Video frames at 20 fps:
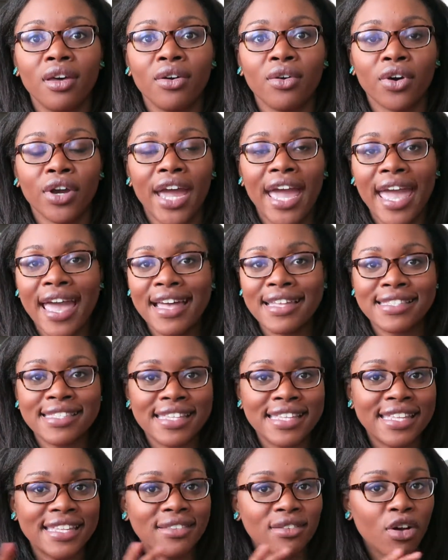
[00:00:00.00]
or hands
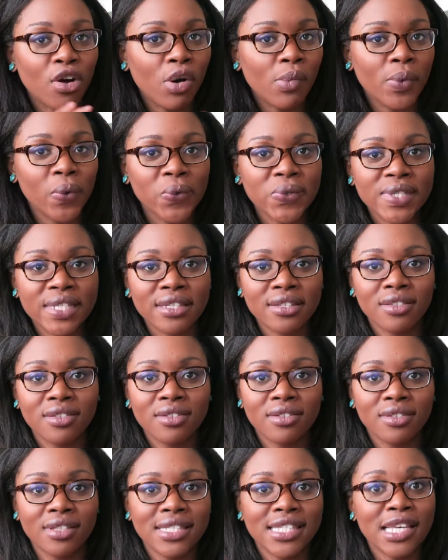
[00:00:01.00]
in almost,
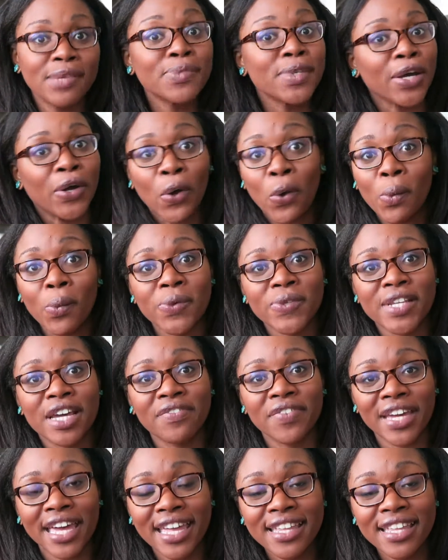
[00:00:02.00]
it seems like almost every